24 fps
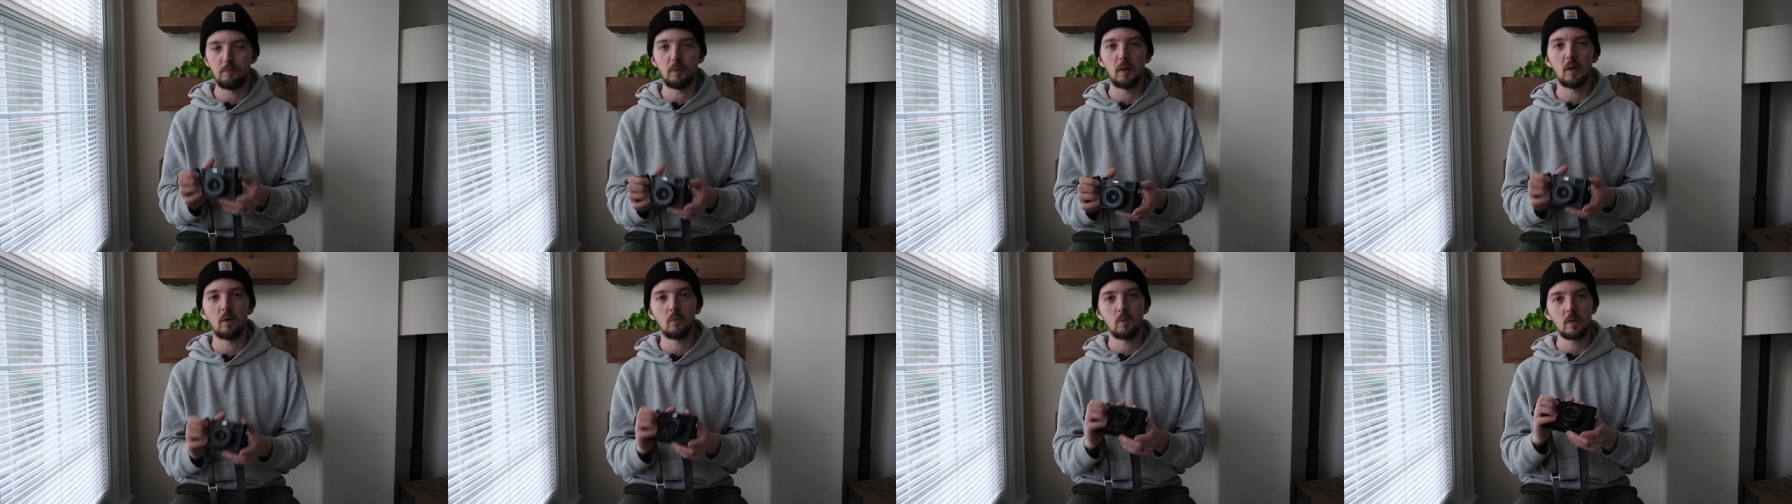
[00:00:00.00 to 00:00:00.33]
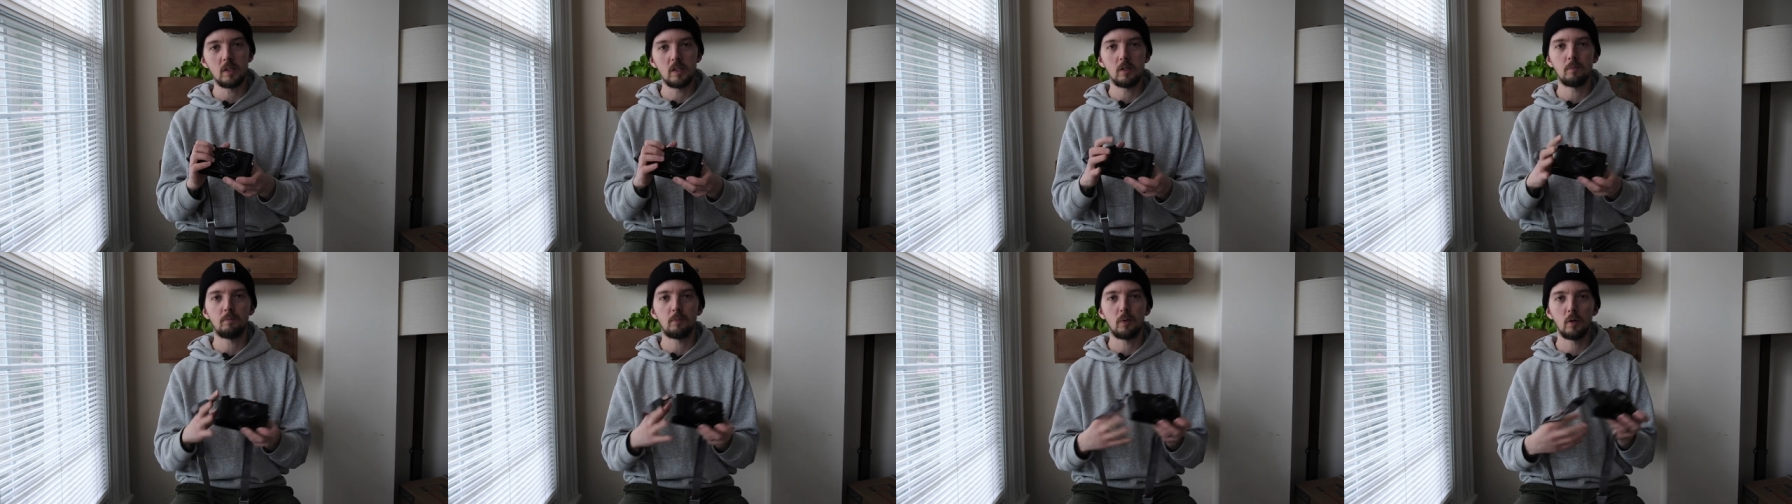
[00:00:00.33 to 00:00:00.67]
But
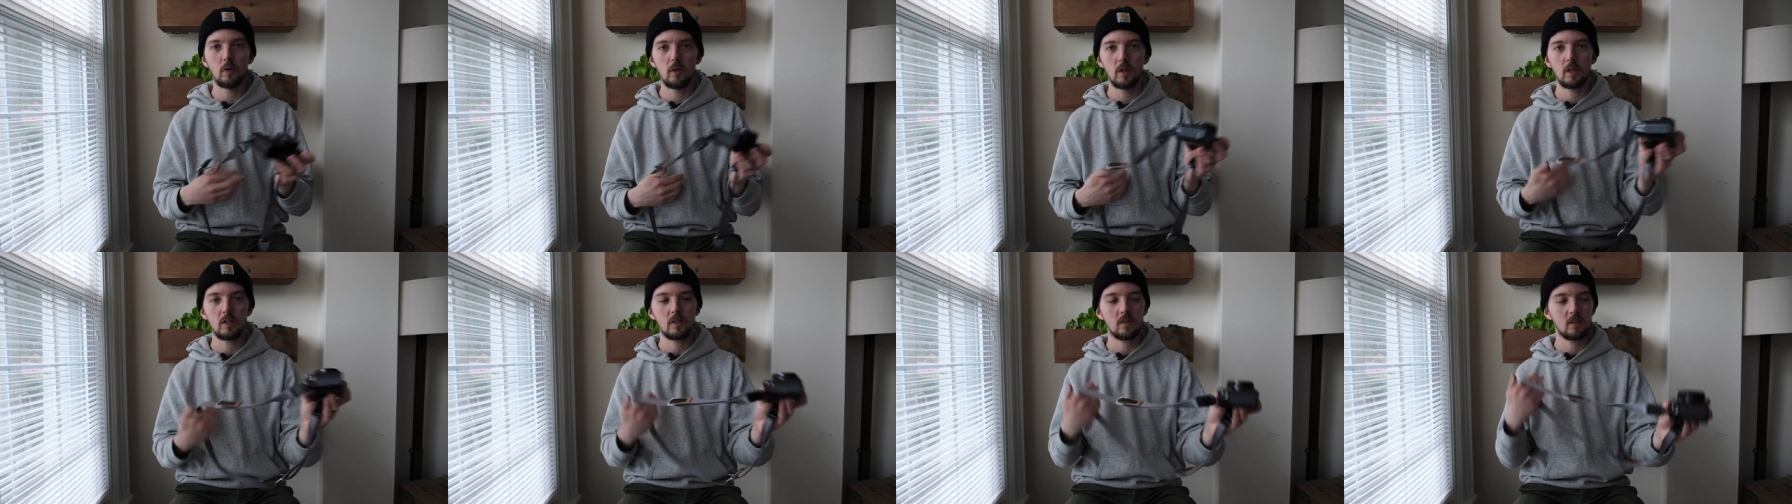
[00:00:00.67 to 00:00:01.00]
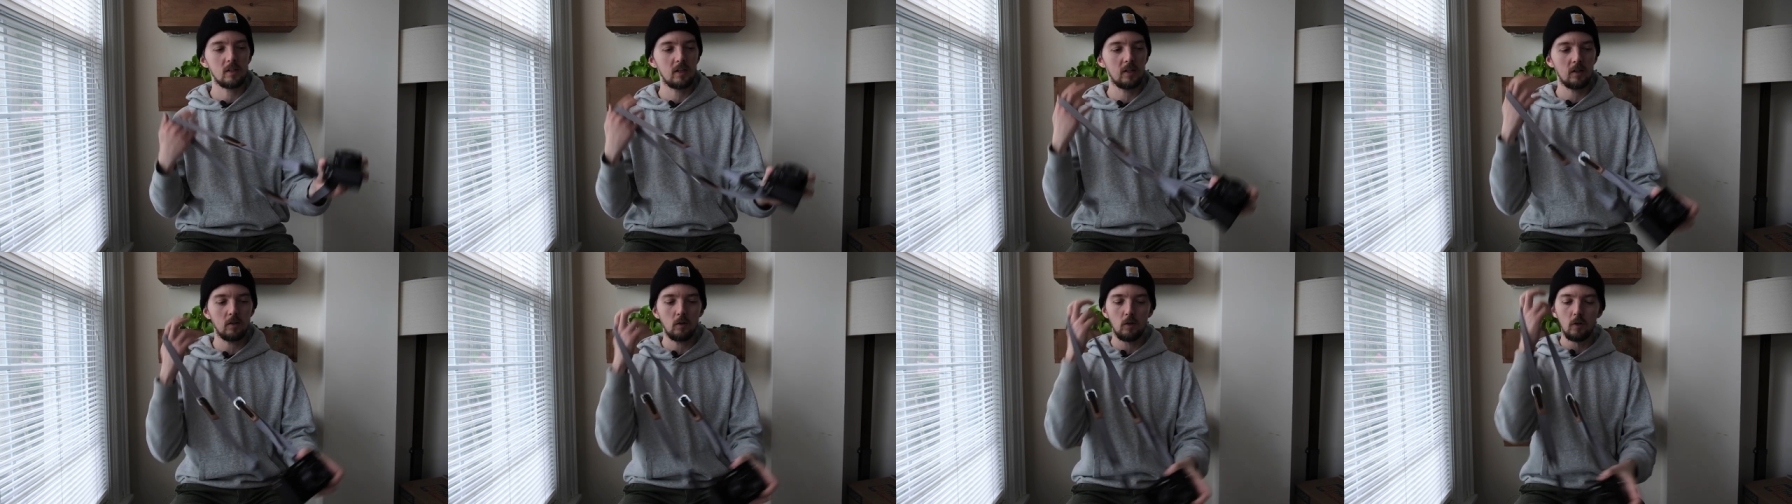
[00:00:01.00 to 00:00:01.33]
when you put this
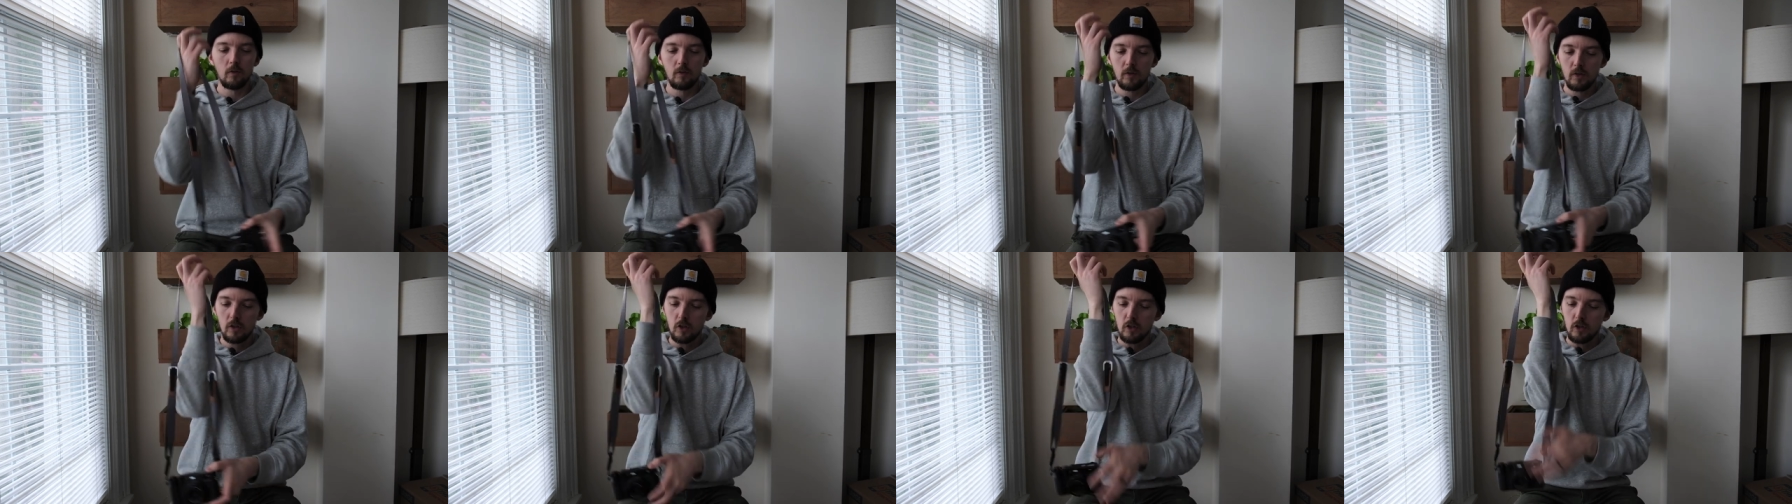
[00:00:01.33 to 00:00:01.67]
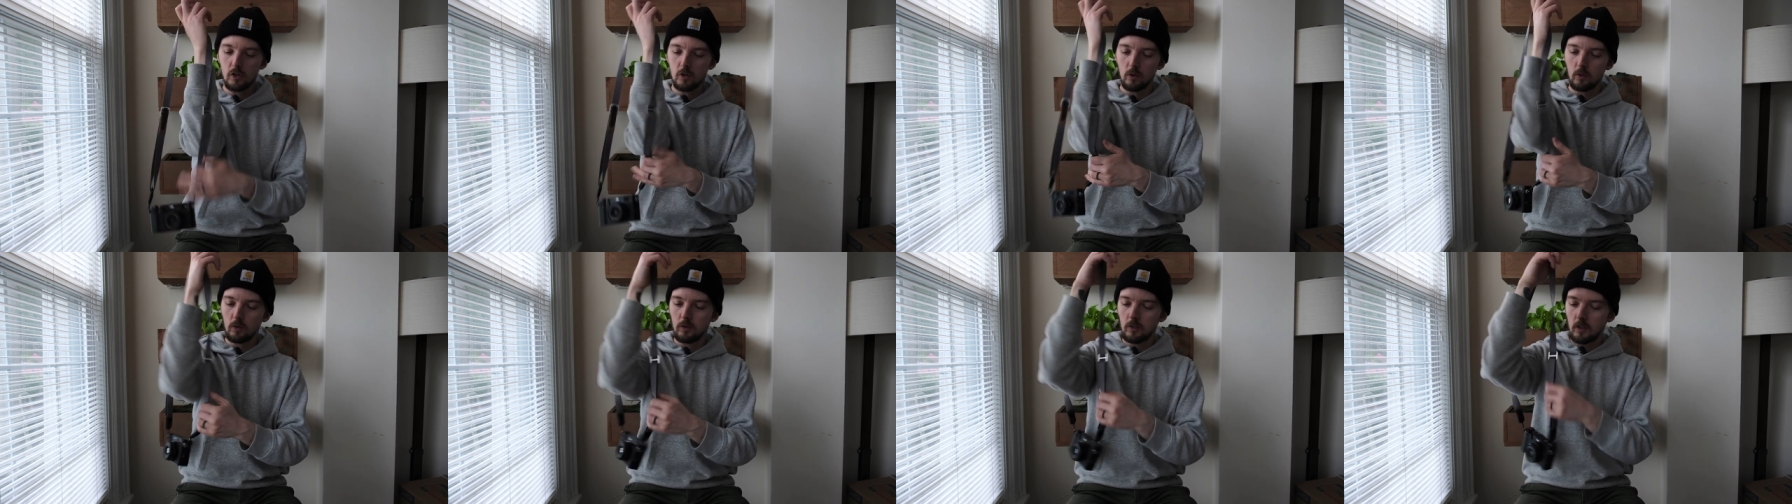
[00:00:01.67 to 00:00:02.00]
like over your
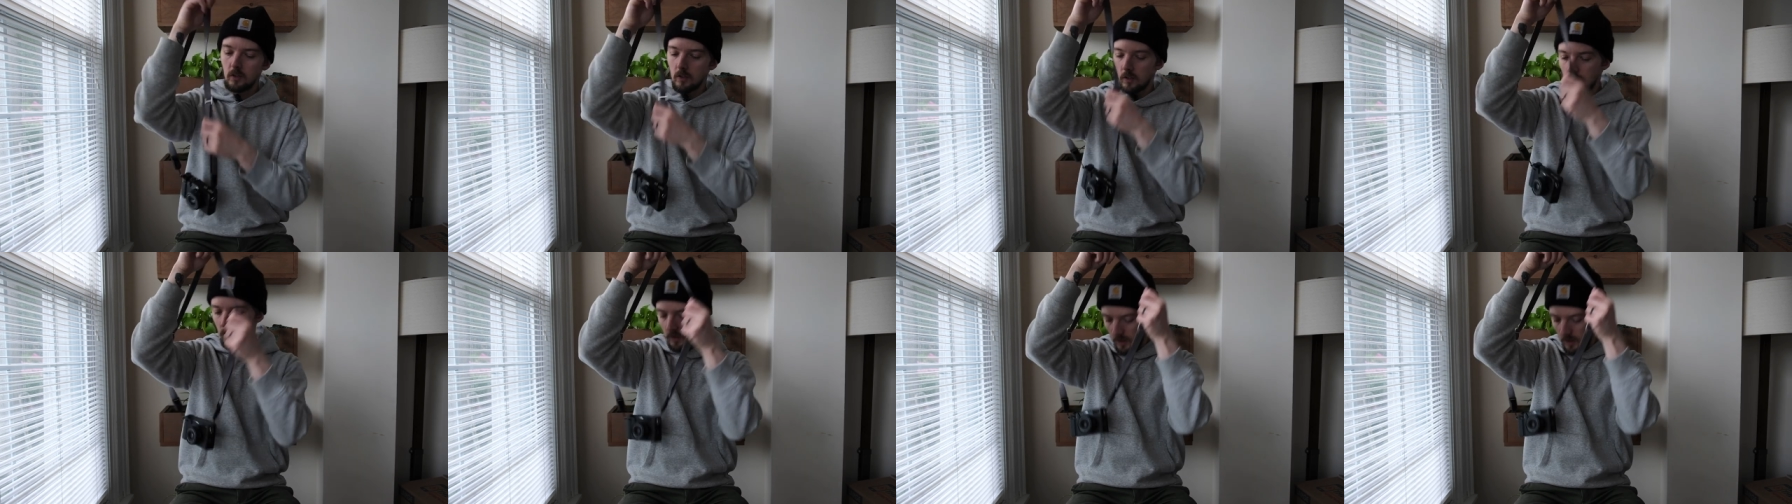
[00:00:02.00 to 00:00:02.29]
shoulder